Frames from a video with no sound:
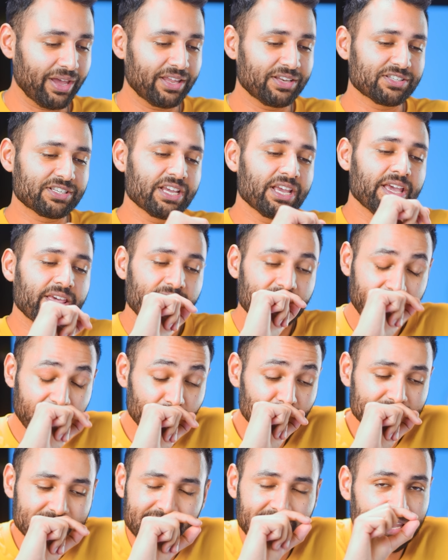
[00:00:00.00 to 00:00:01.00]
and they
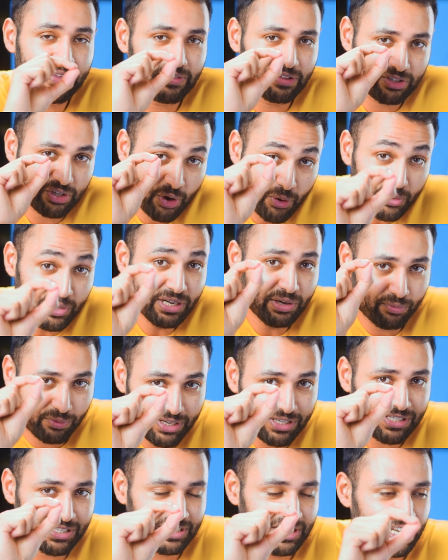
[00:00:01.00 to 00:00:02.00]
were saying that only
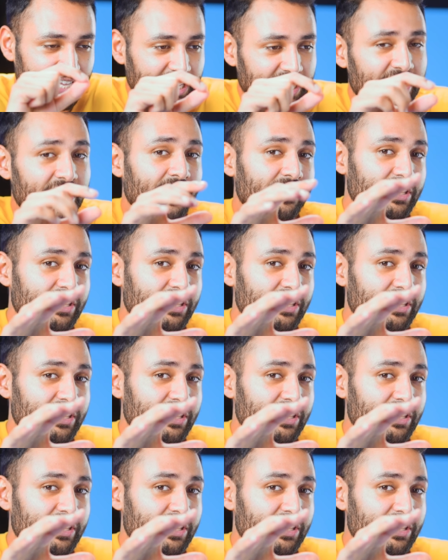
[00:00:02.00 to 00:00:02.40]
recently